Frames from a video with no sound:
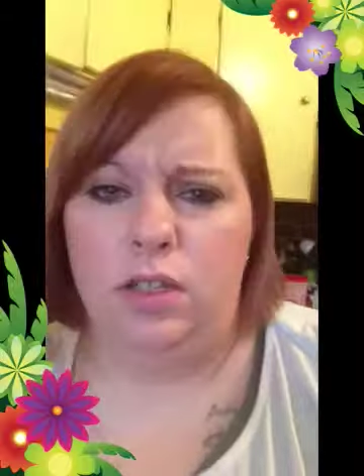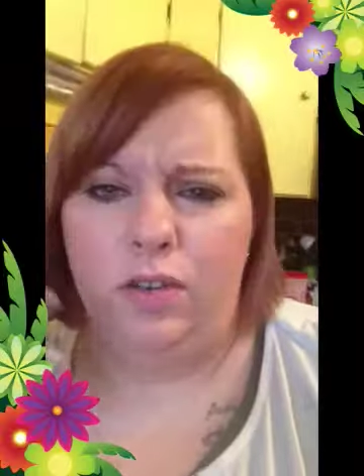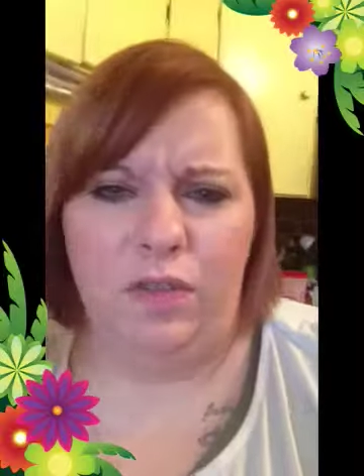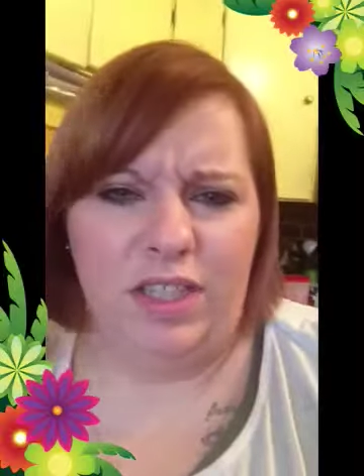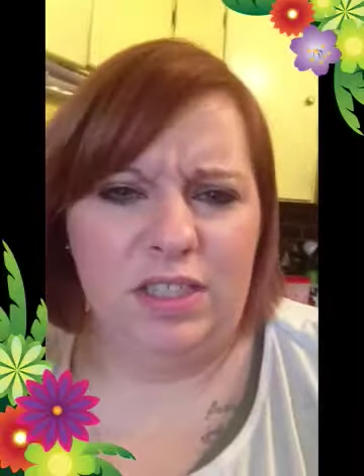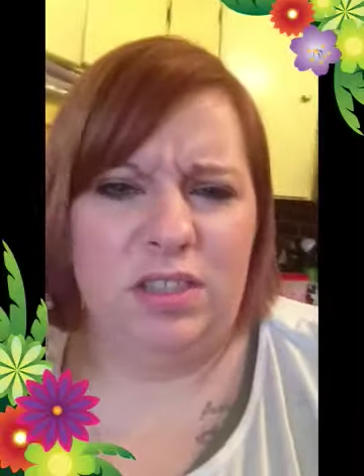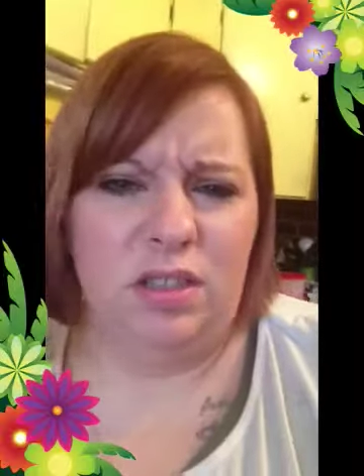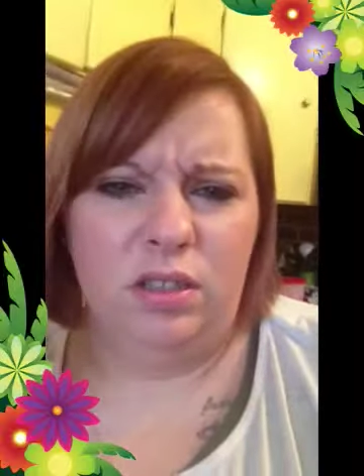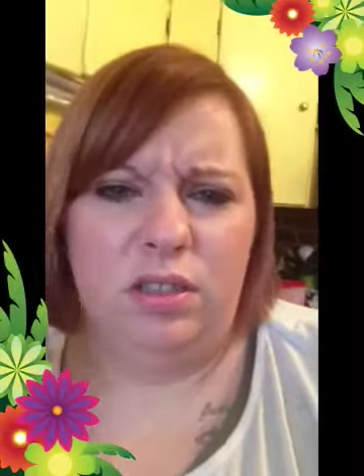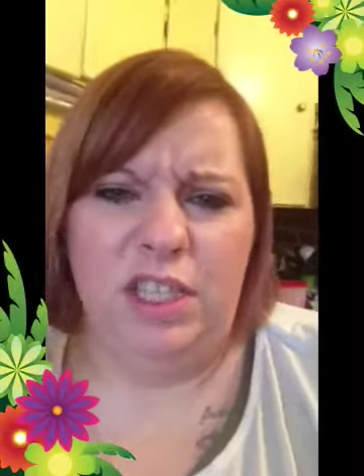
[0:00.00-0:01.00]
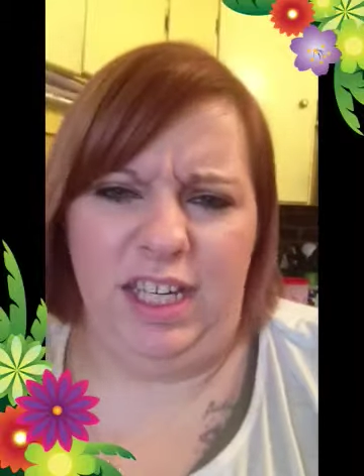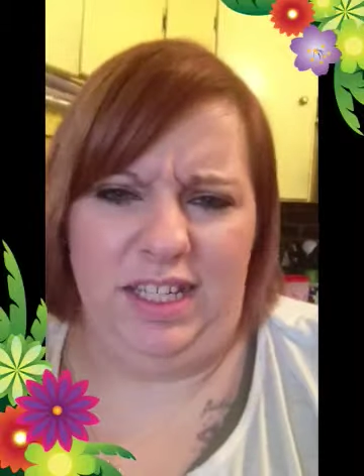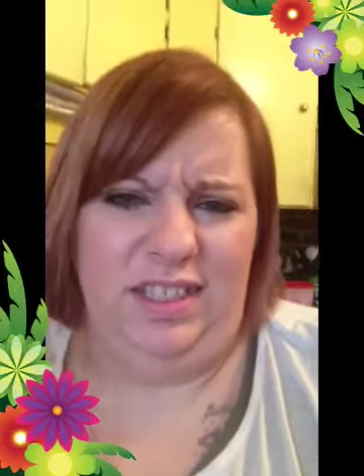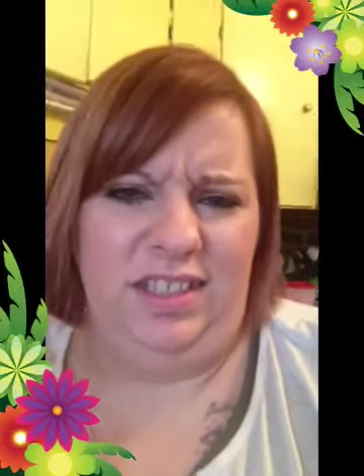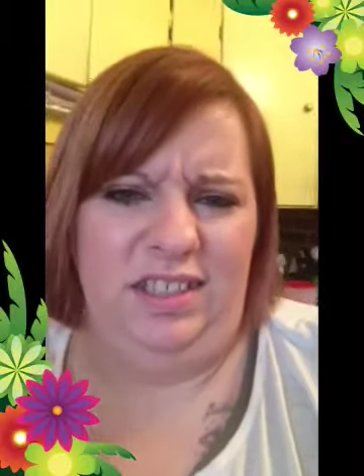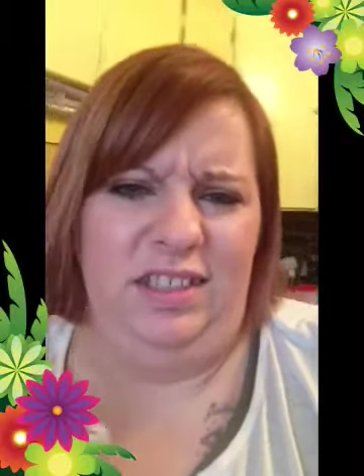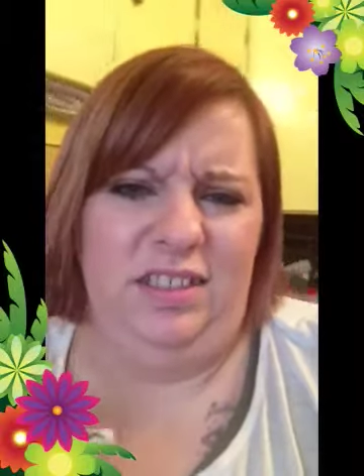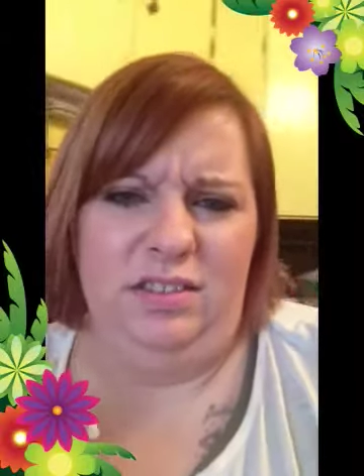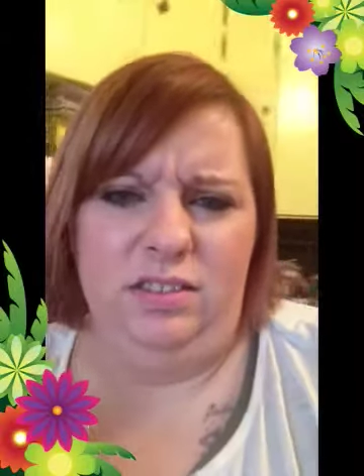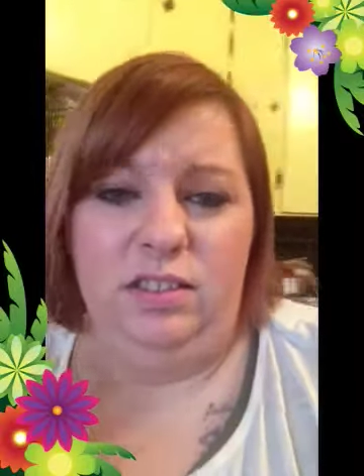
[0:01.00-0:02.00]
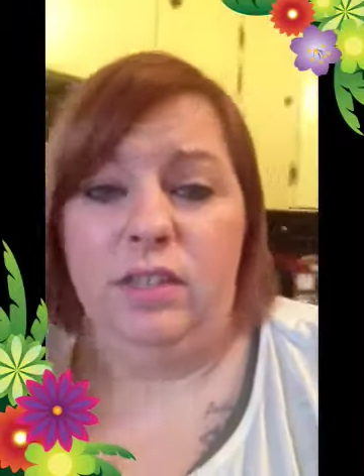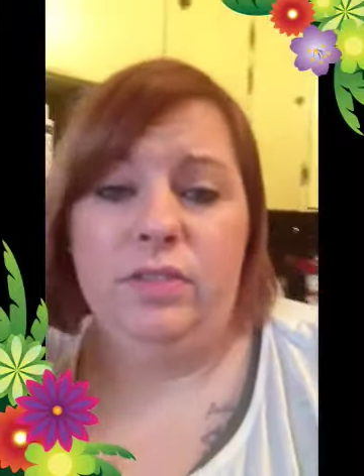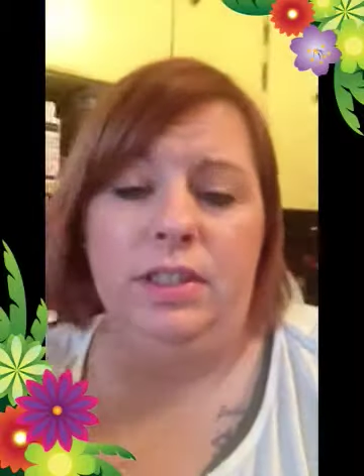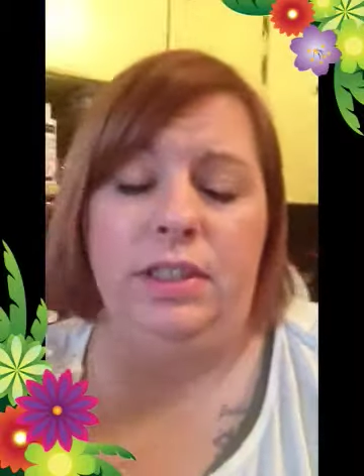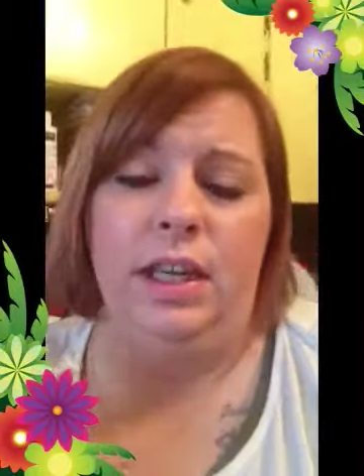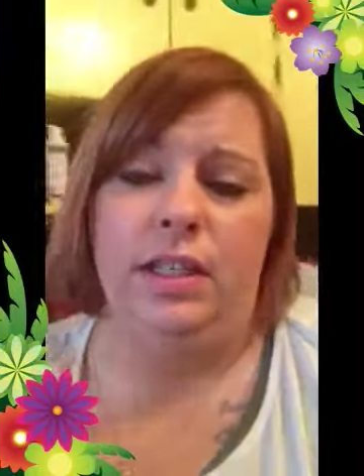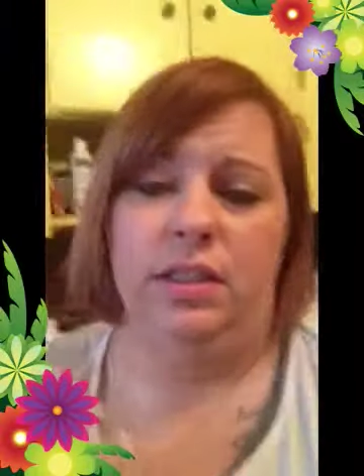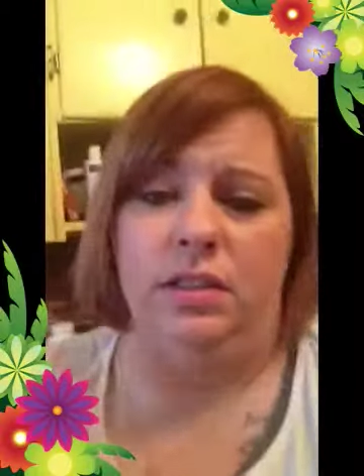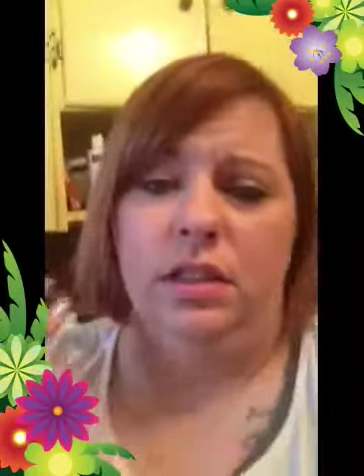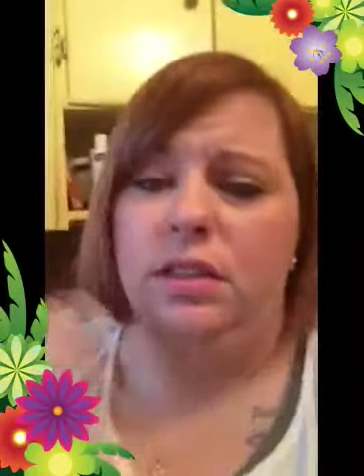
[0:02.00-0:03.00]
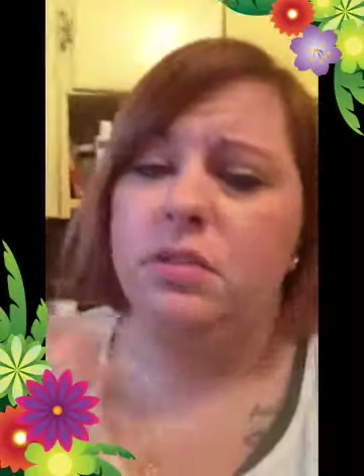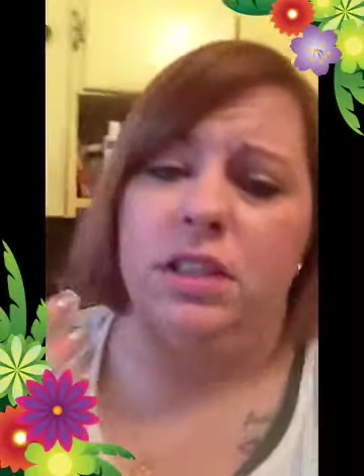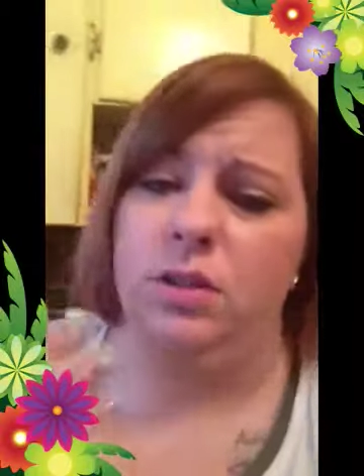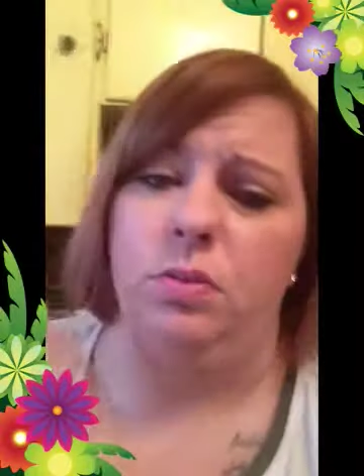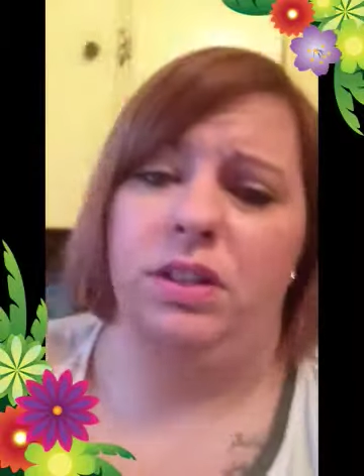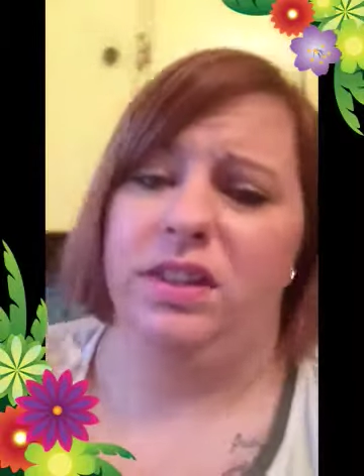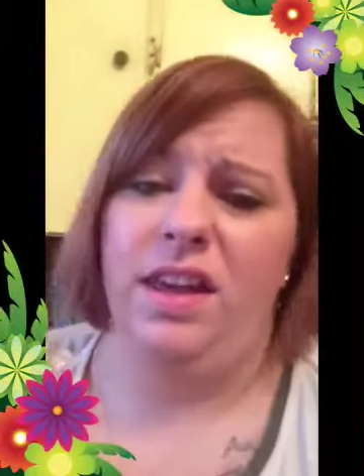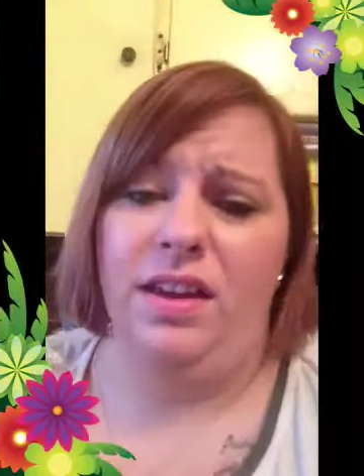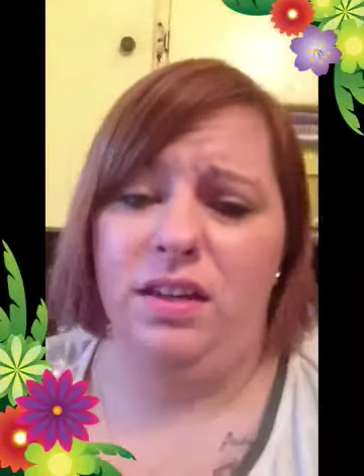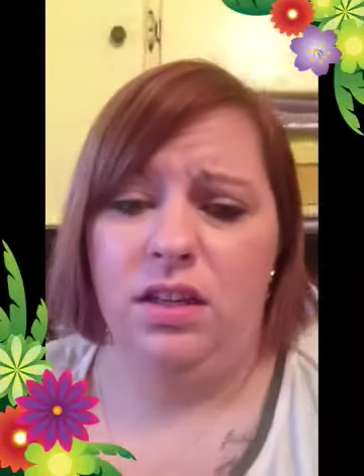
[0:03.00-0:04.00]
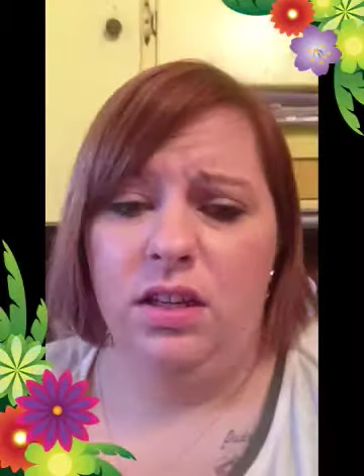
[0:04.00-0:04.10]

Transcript: your face is going to look cakey and stuff like that, and yeah, I don't think you want that.